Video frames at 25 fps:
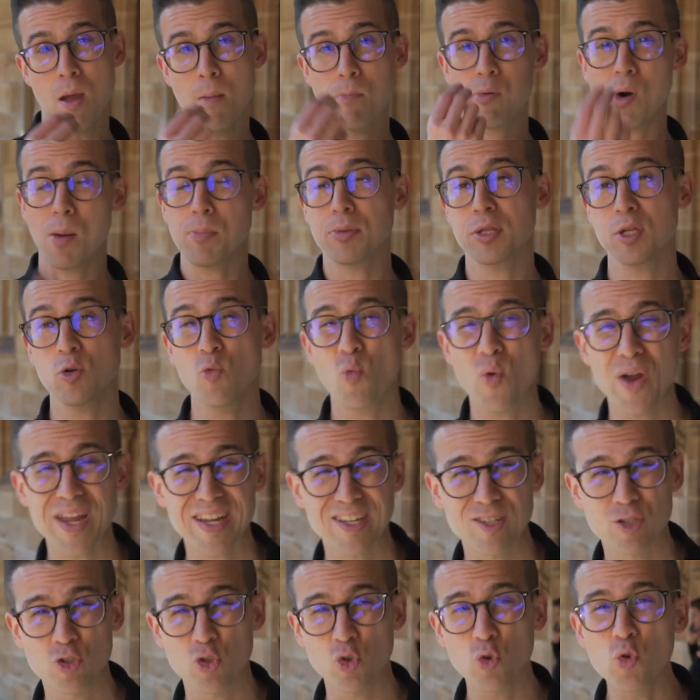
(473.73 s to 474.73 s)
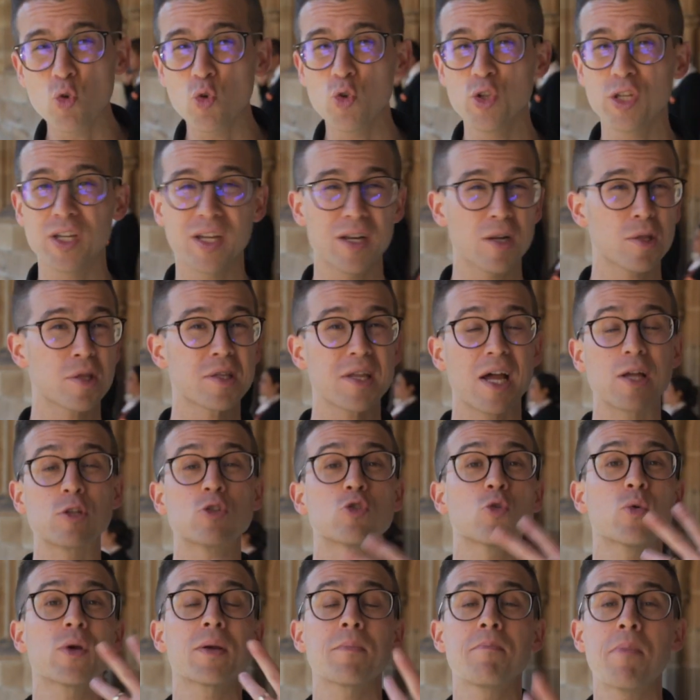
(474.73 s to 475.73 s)
Perhaps in week two, you're going to start
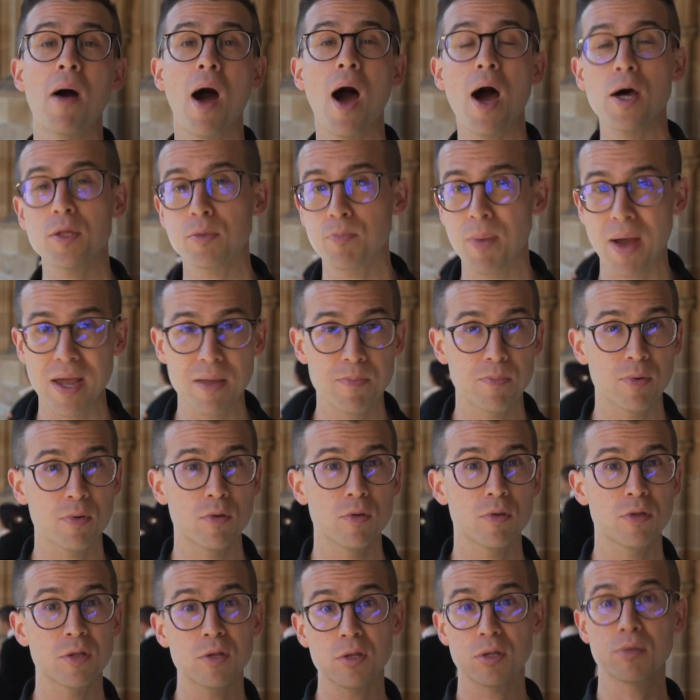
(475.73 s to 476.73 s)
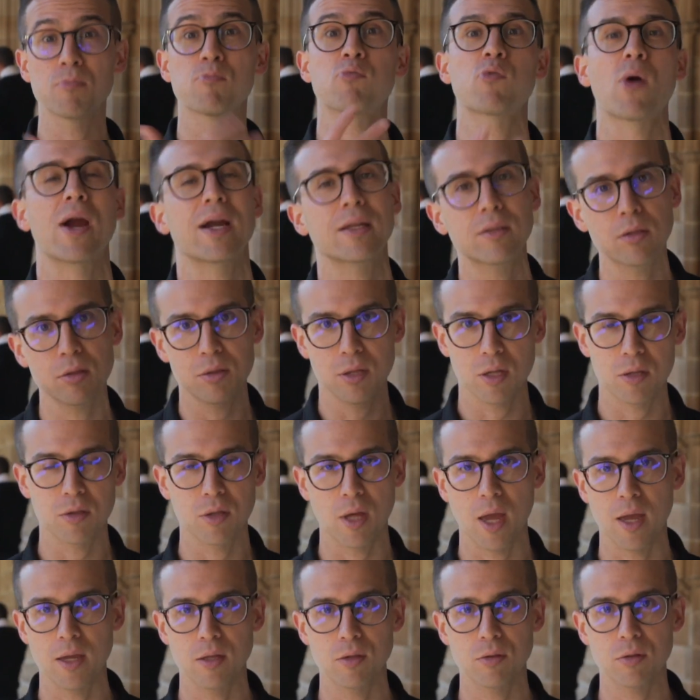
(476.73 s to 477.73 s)
doing past papers and some practice
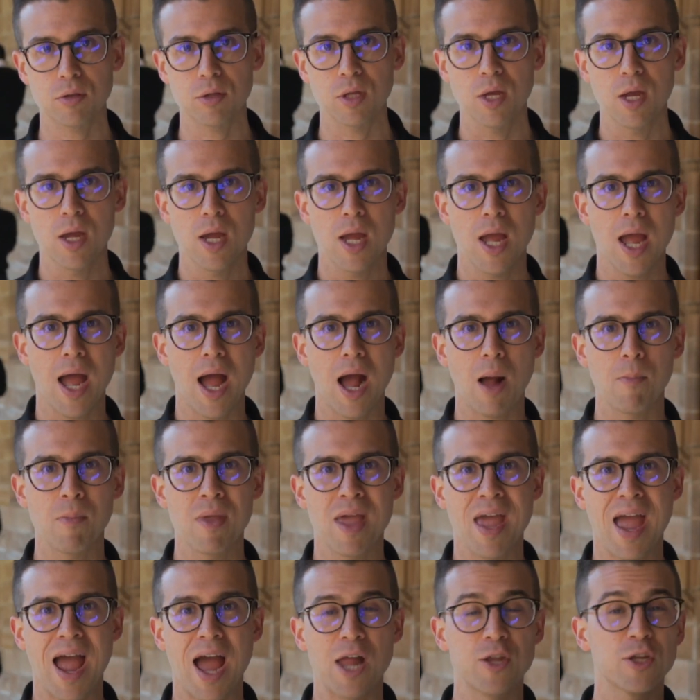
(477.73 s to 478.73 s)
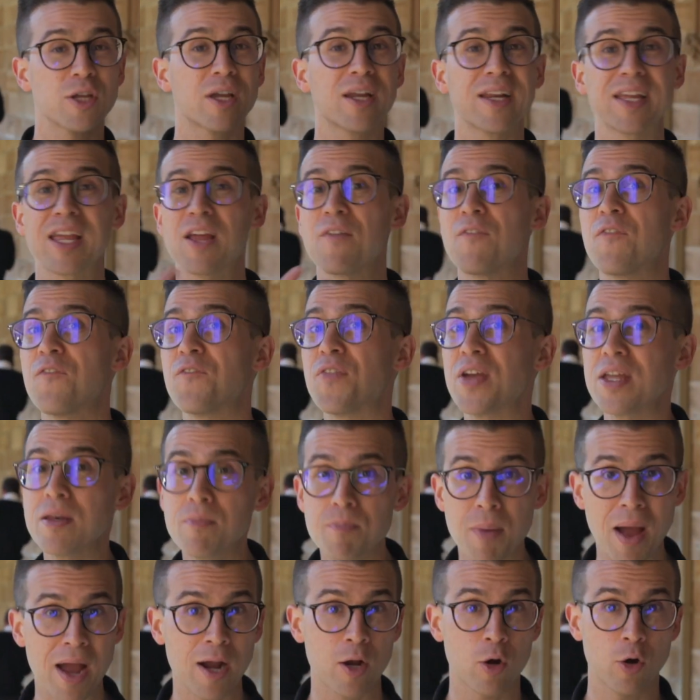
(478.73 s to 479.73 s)
essays, um, and you're going to get
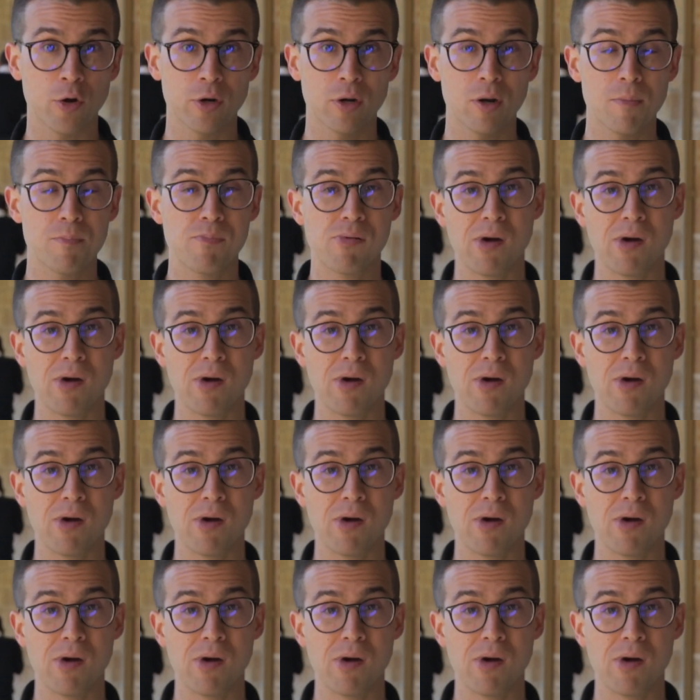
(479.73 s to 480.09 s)
feedback on it.